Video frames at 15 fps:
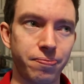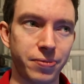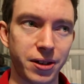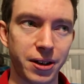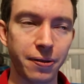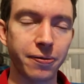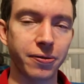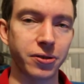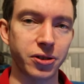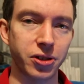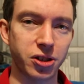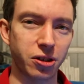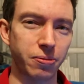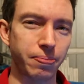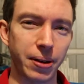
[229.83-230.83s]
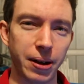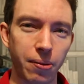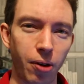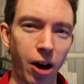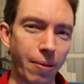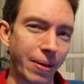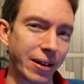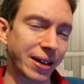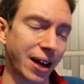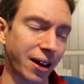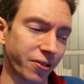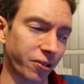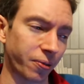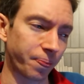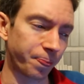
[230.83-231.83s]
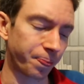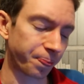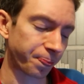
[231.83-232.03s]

the difference should be what I pay tax on.